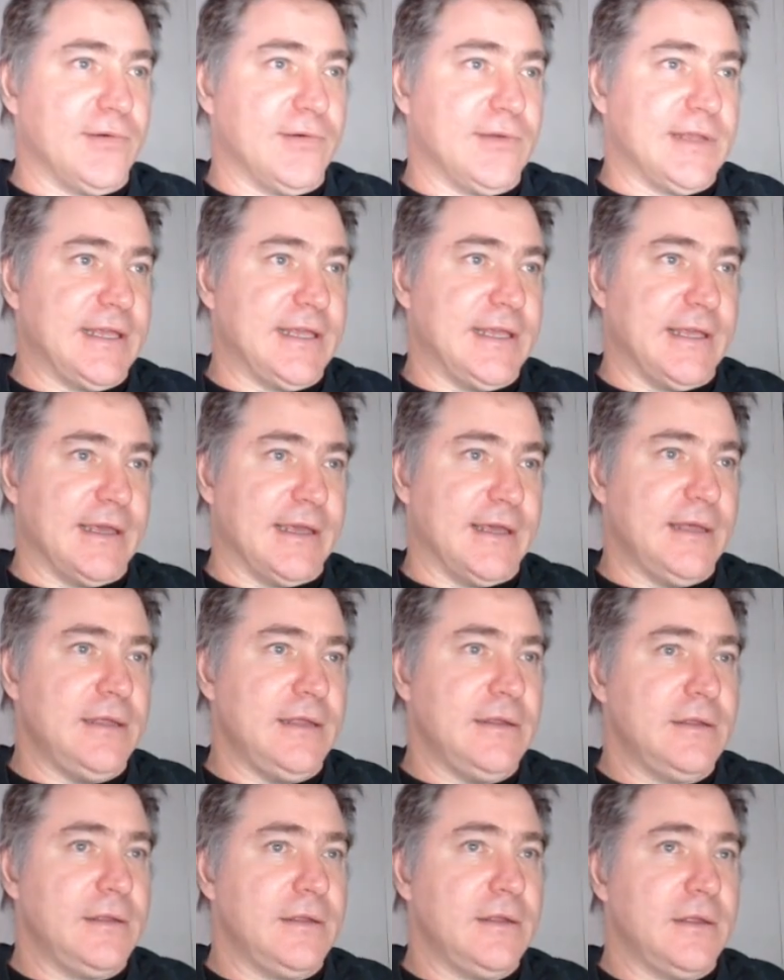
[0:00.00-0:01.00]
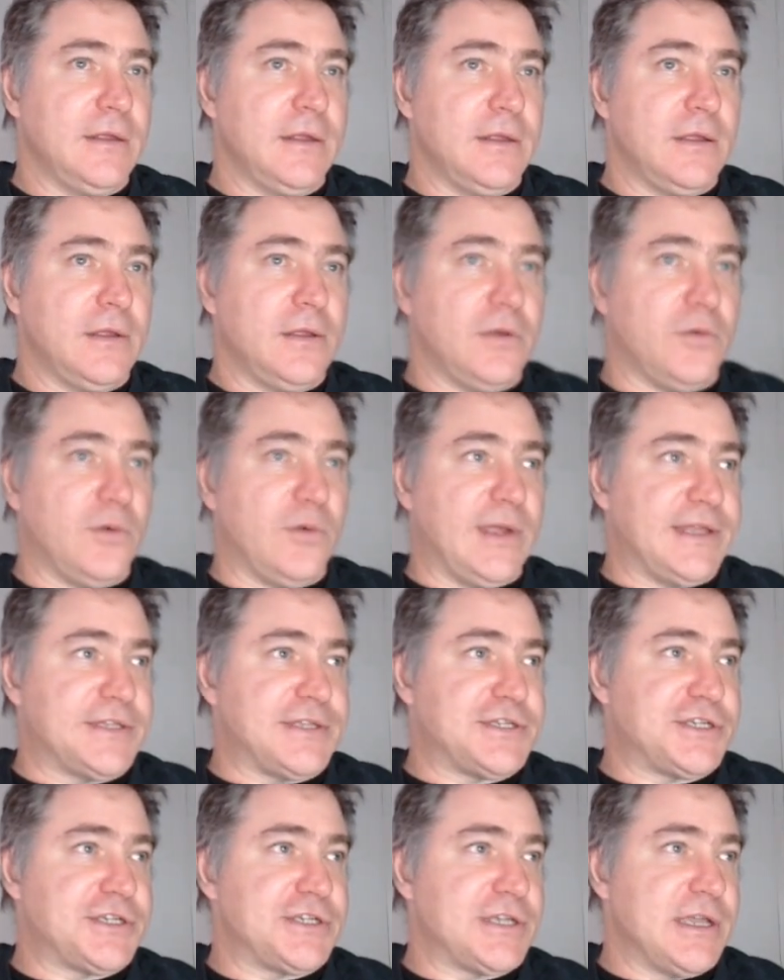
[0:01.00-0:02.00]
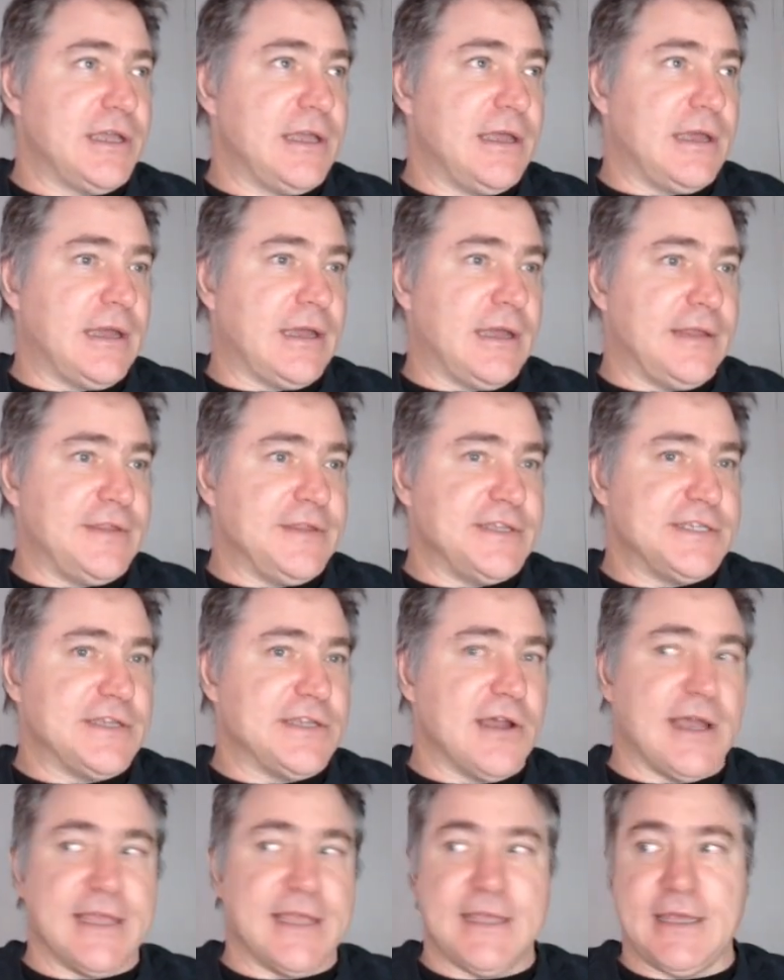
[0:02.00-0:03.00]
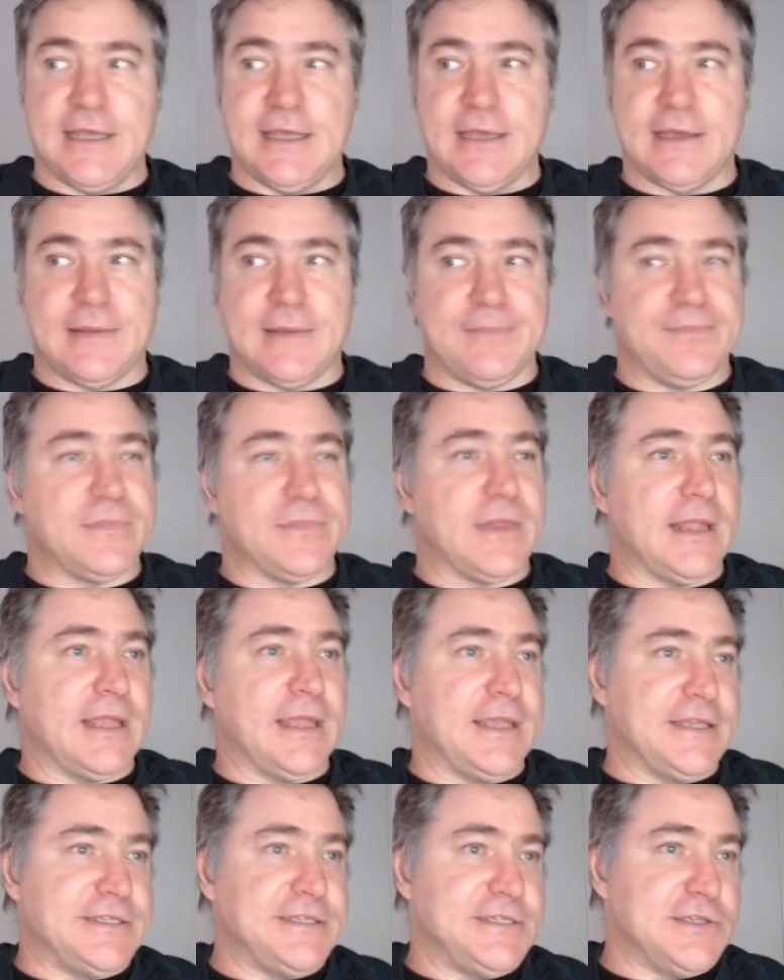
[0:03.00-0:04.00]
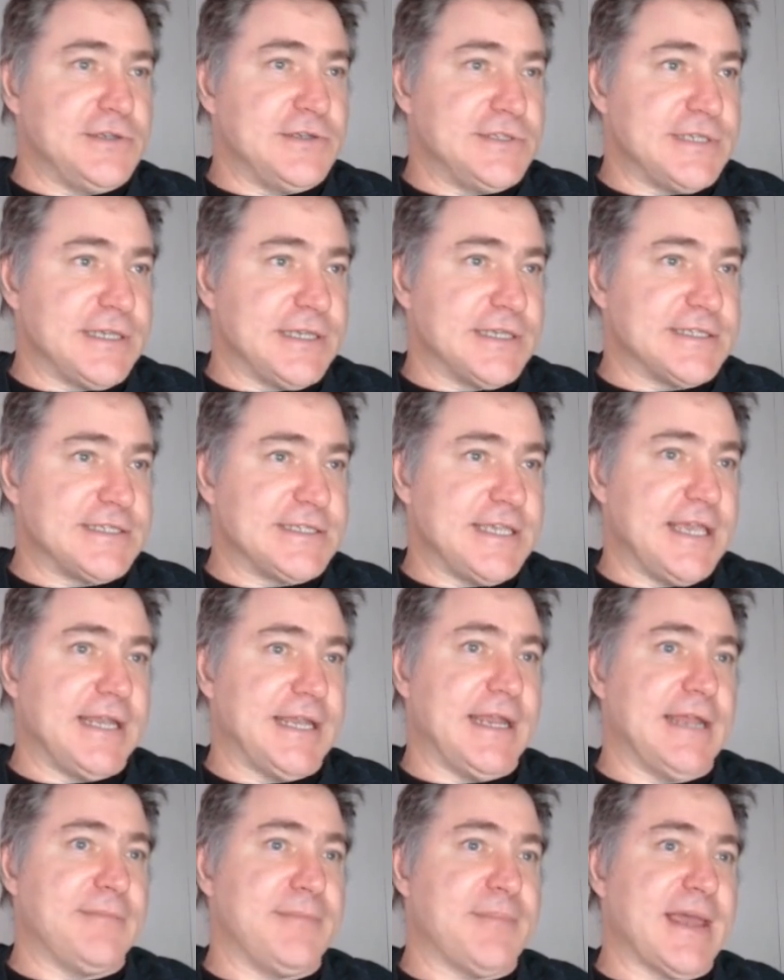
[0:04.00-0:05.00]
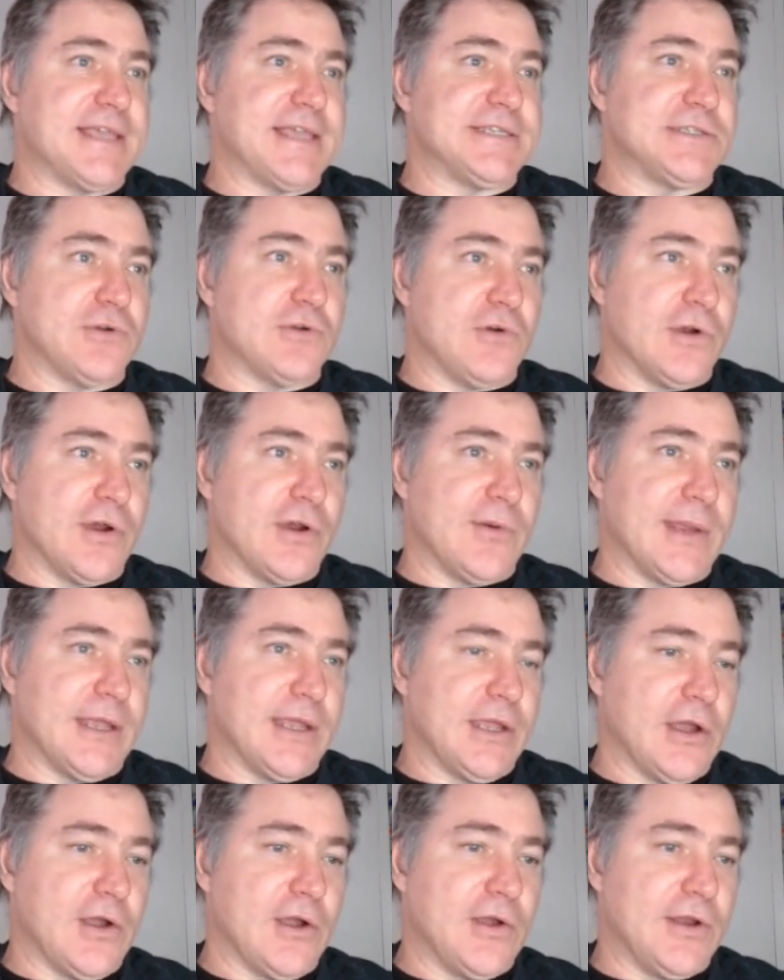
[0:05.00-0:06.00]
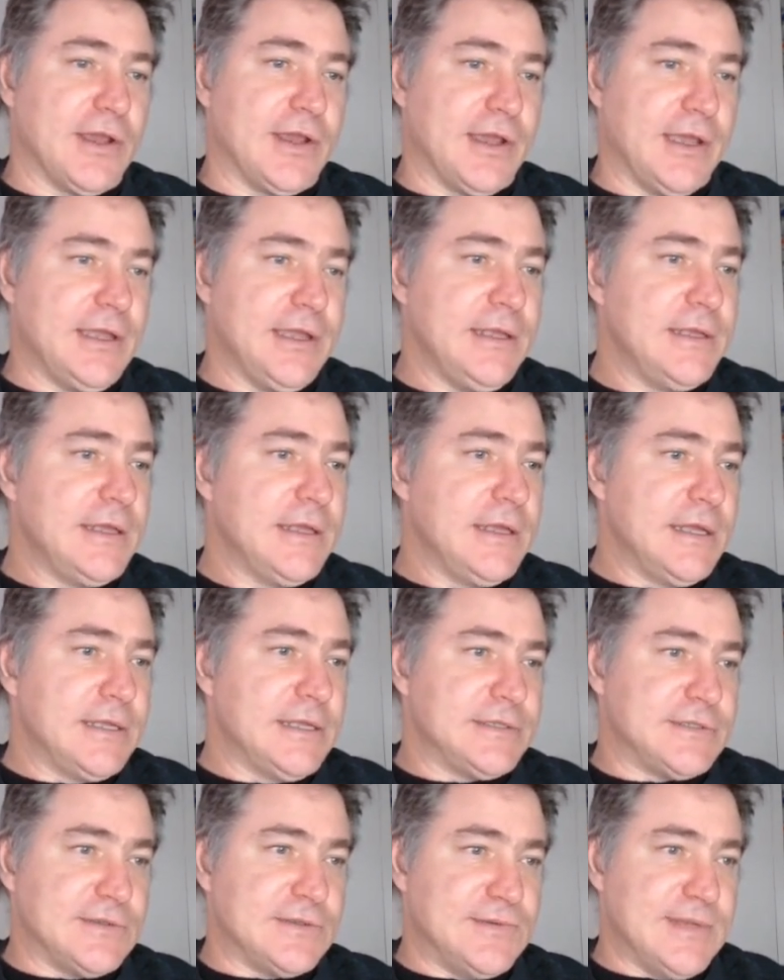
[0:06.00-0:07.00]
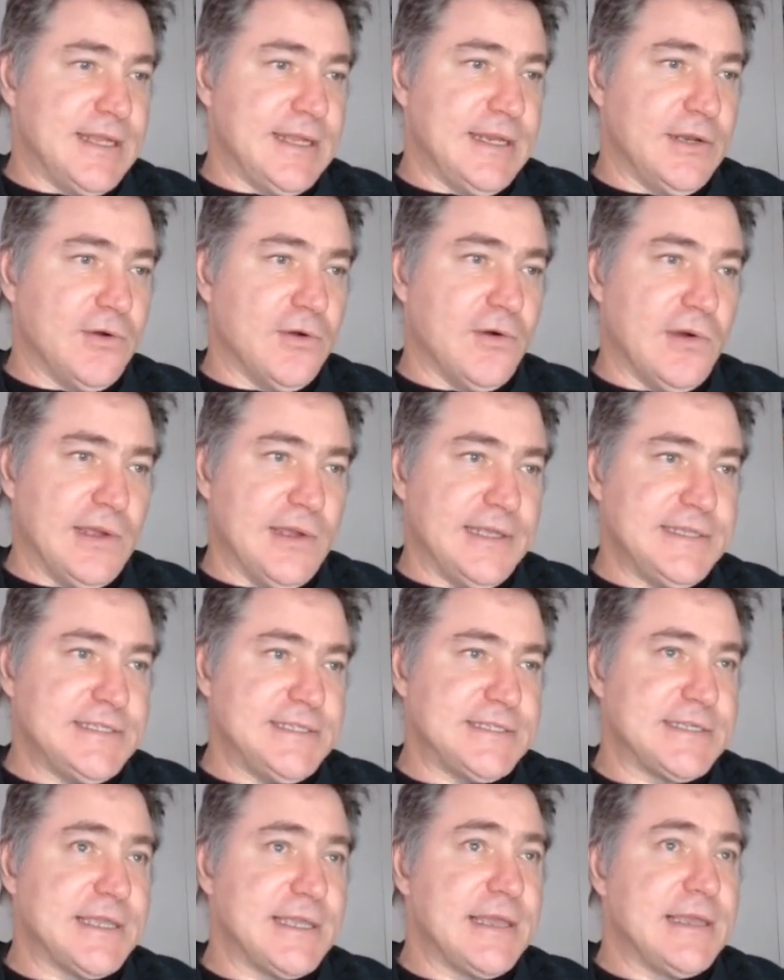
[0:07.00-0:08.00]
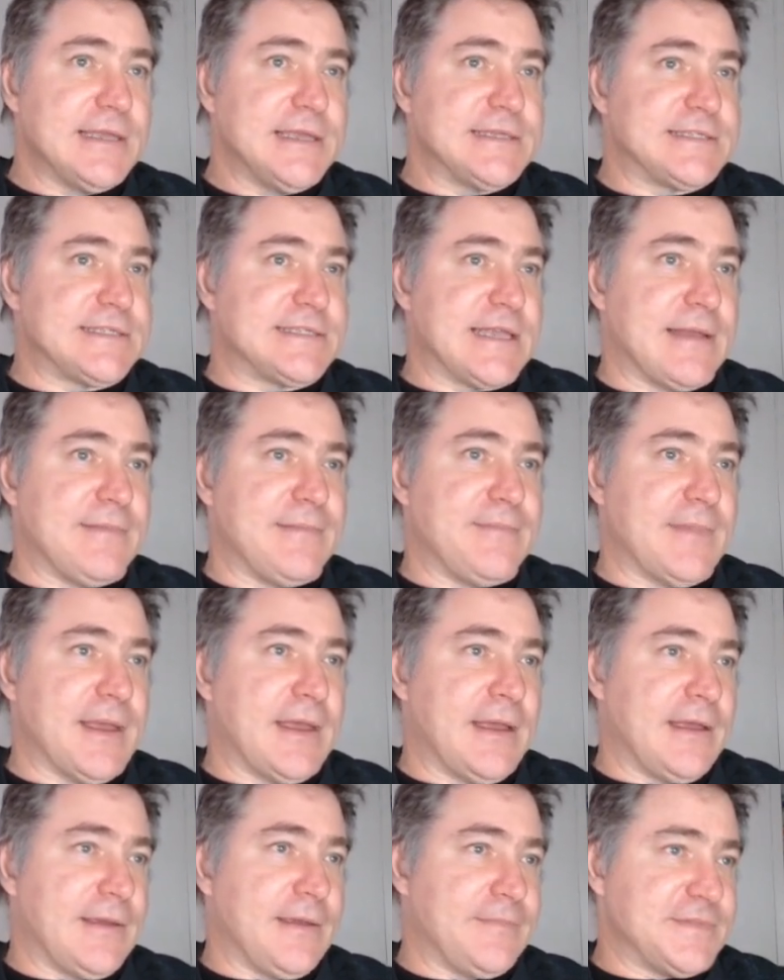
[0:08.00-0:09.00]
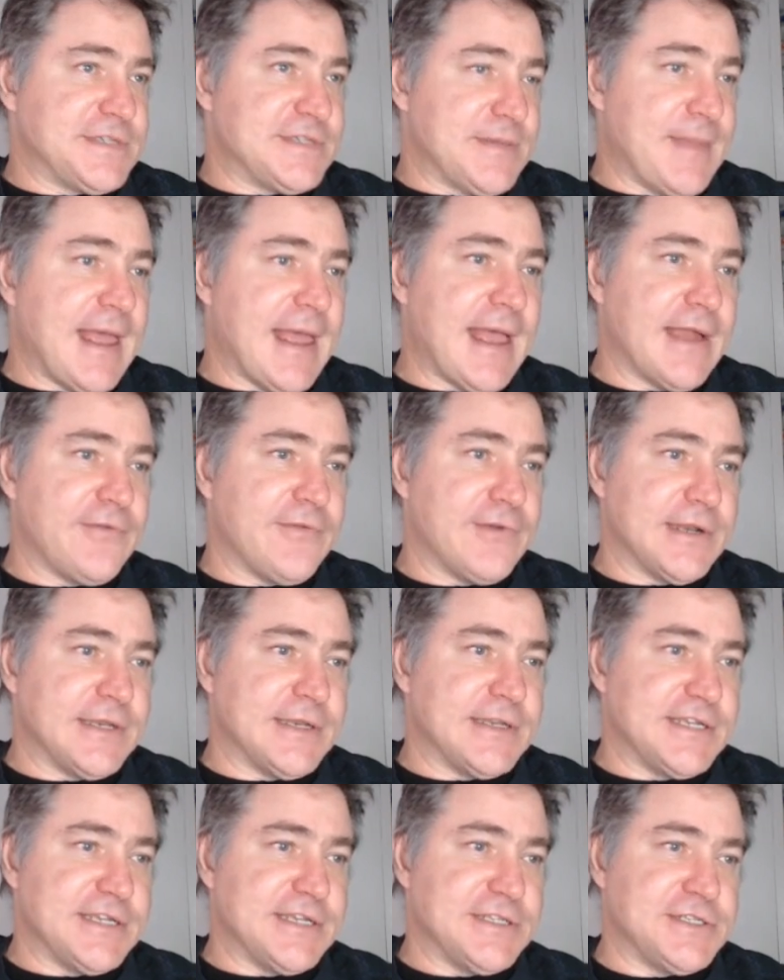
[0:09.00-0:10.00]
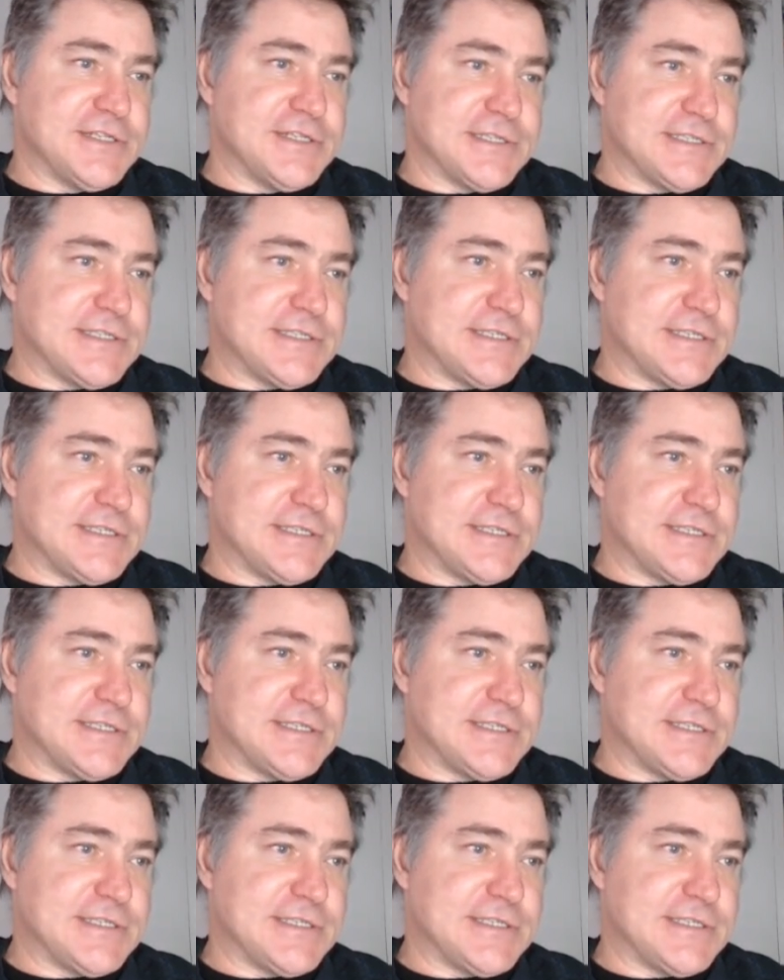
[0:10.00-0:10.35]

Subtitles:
here, which this guy here, he's using a CNN-based autoencoder to denoise some handwritten digits.